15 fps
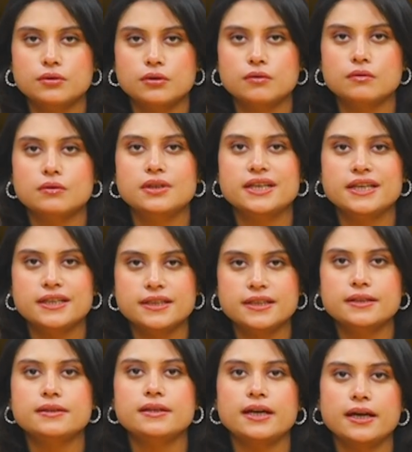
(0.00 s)
Novel
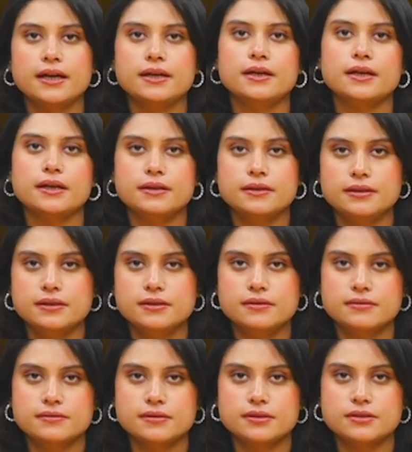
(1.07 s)
18th and 19th
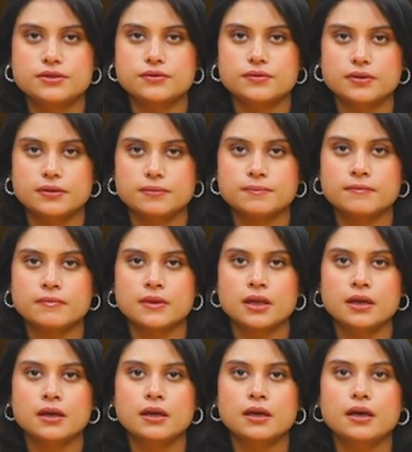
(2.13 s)
Century.
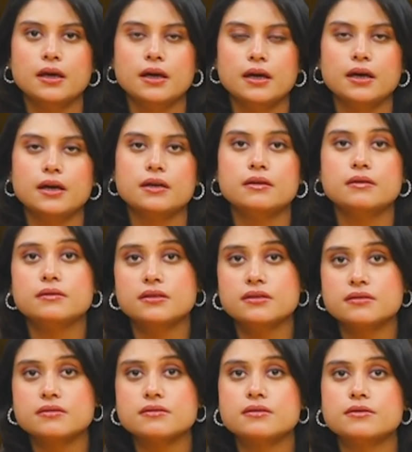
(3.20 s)
And
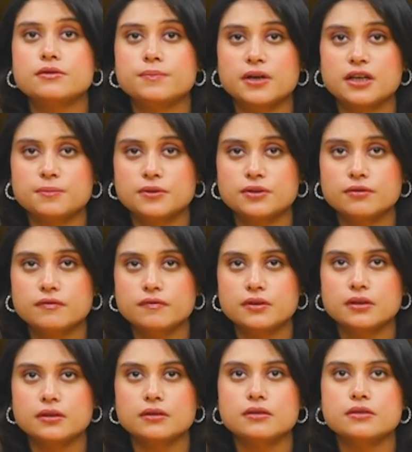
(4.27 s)
this is the Department of
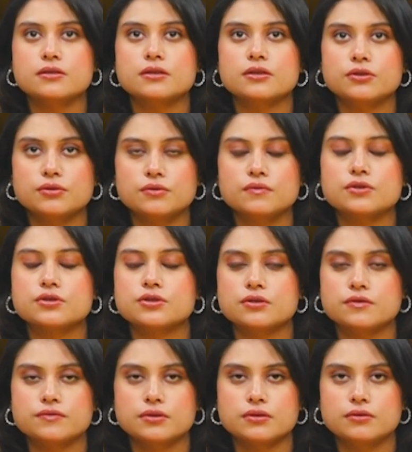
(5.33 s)
English, University
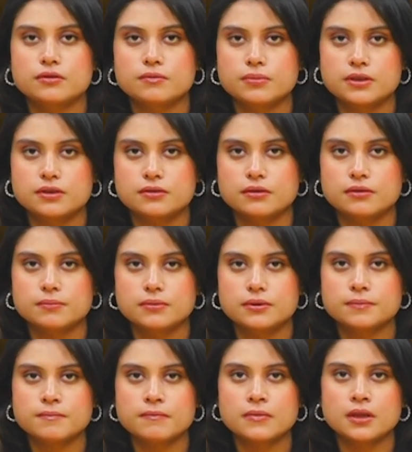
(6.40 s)
of Southern Punjab.
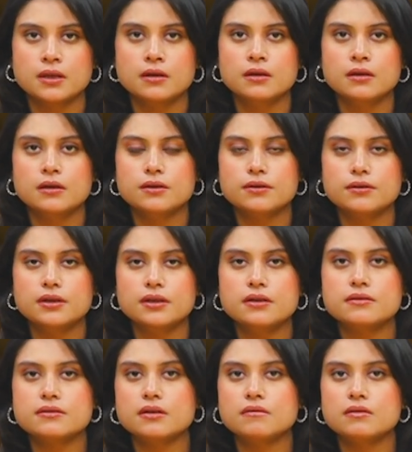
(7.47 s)
Today
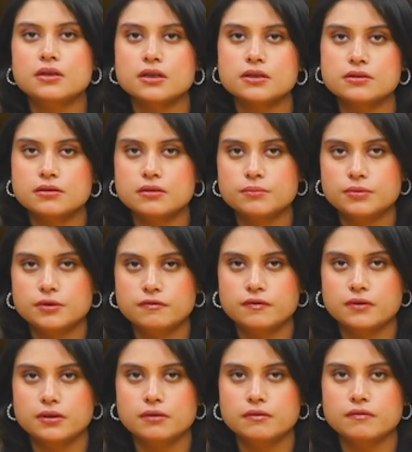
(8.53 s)
is our lecture number
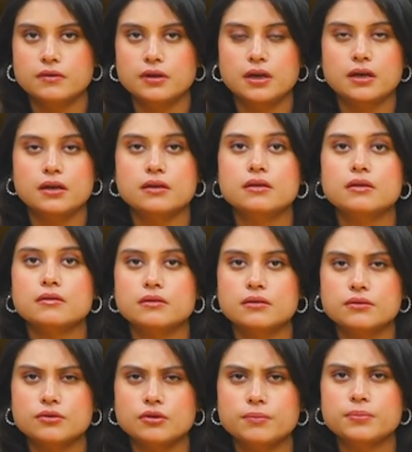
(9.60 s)
5 and the
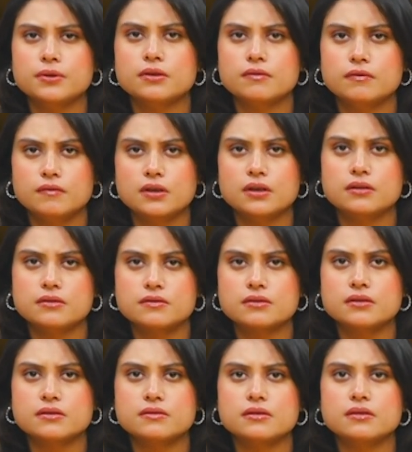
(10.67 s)
topic we are
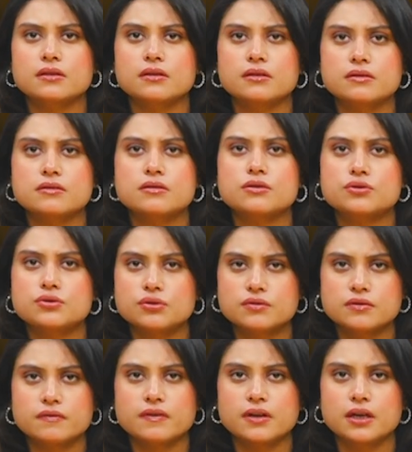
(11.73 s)
discussing is
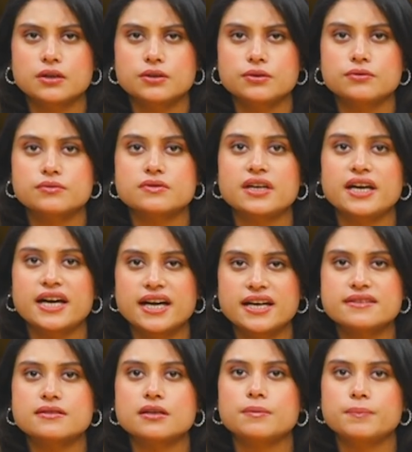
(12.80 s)
Joseph Andrews
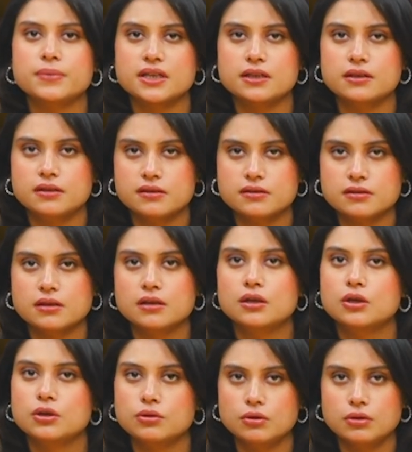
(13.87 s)
as a picaresque
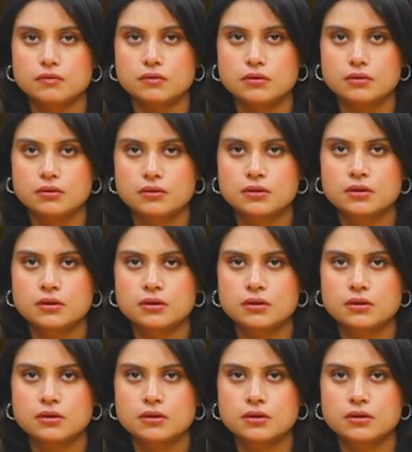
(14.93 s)
novel.